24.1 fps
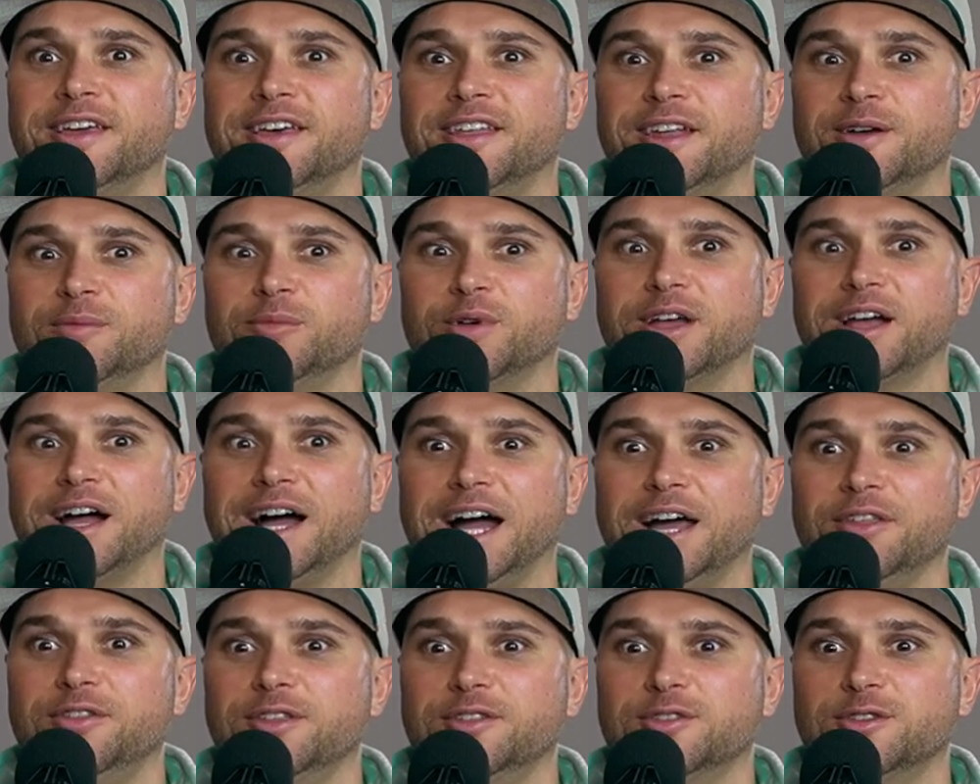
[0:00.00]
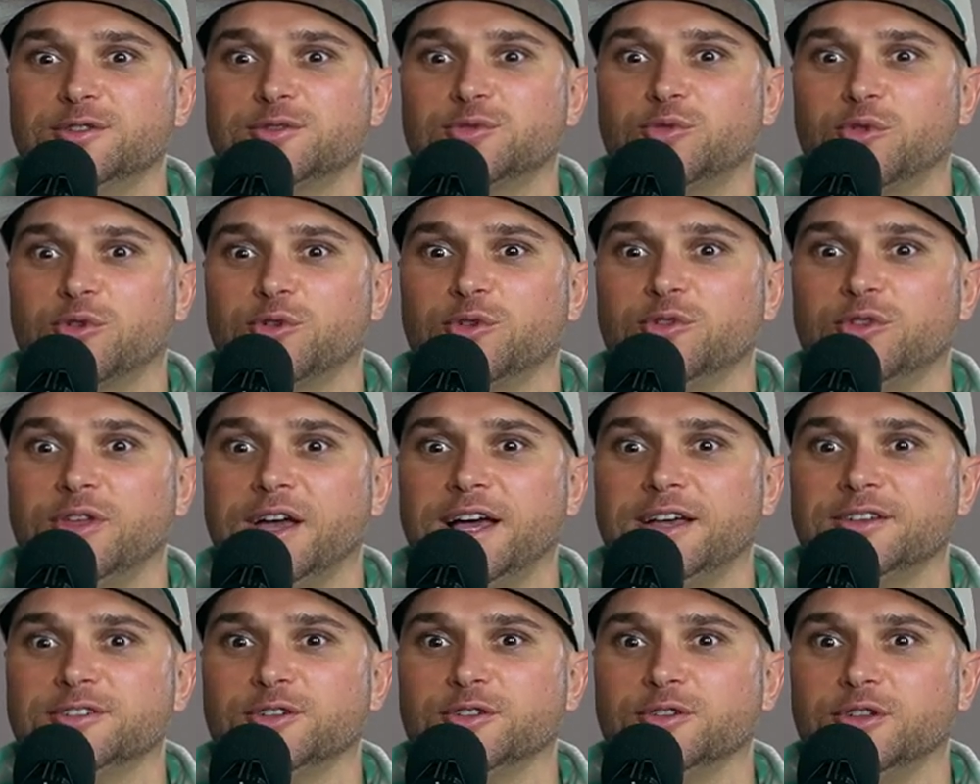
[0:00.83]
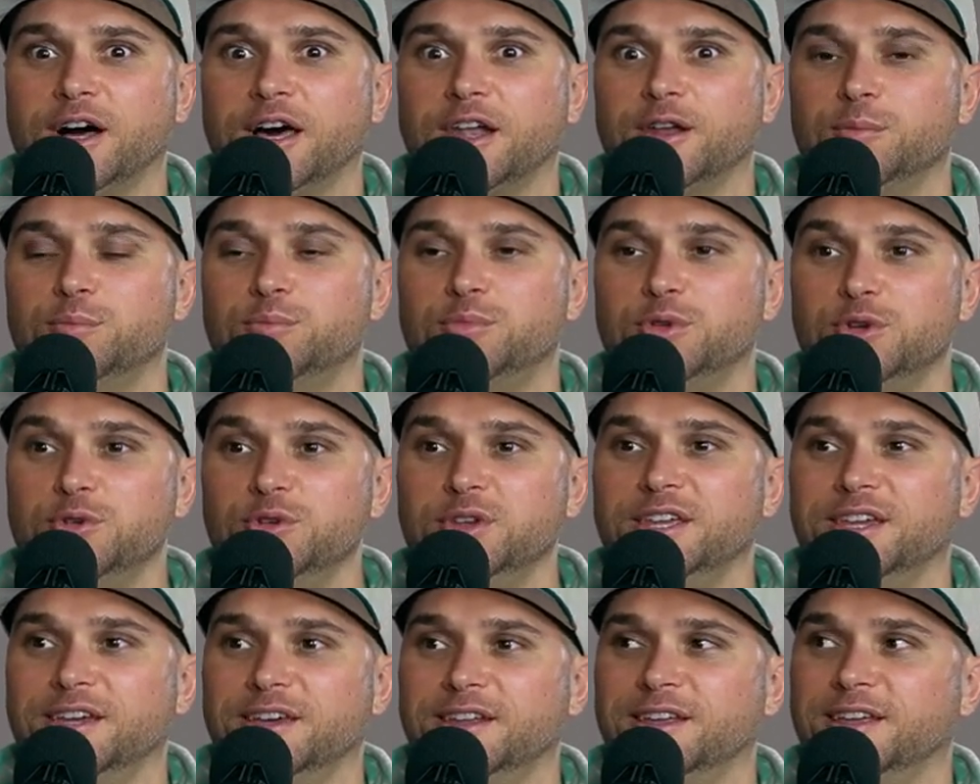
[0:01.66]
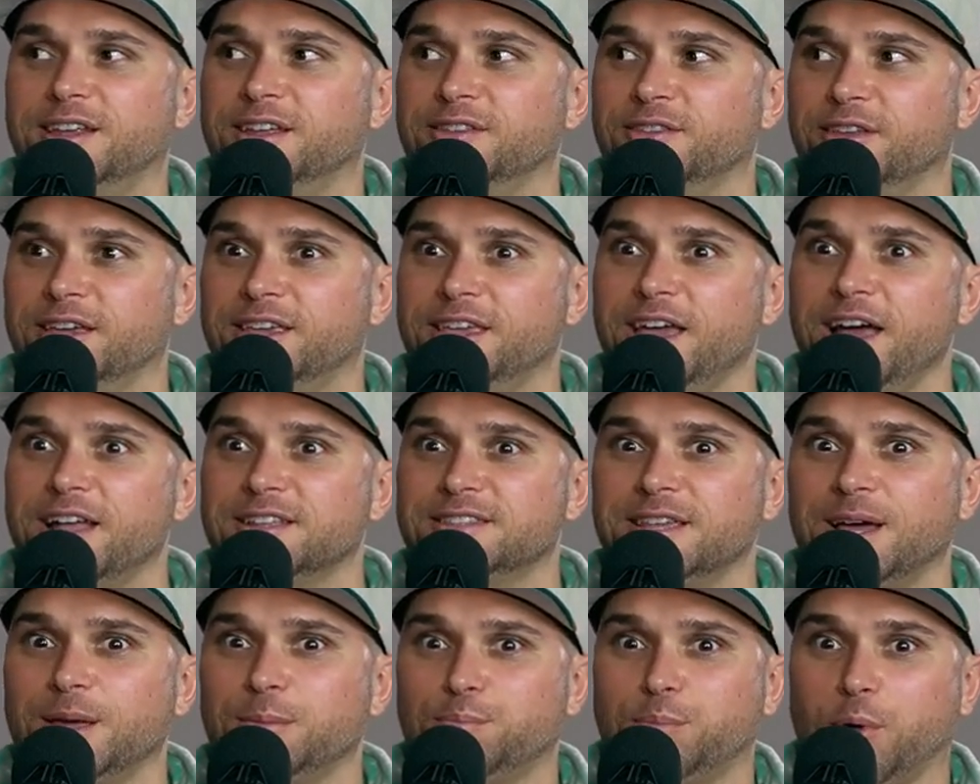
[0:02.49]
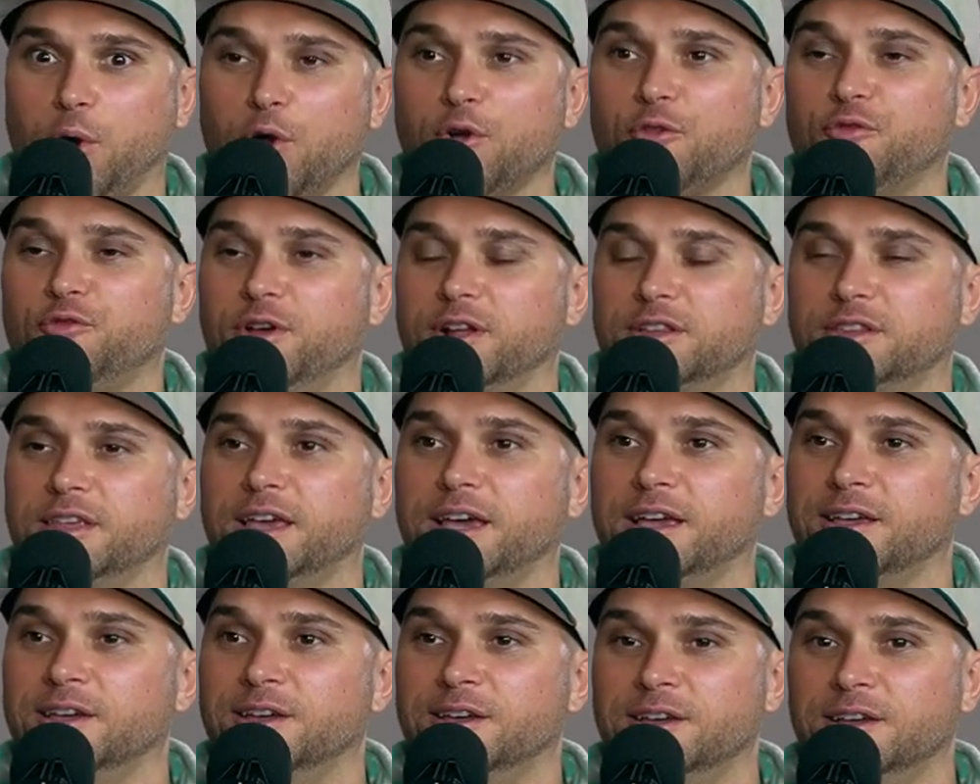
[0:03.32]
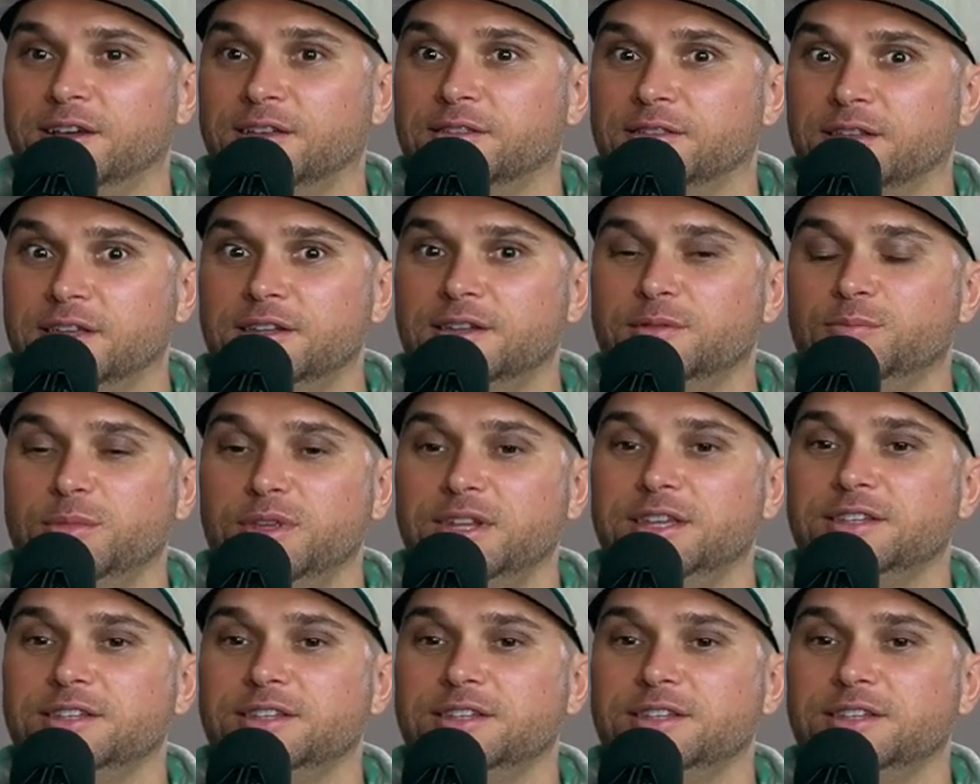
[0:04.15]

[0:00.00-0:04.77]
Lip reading: And I'm like, I think this world has a lot of beauty in it. And like, yeah, it's not perfect. Like, in many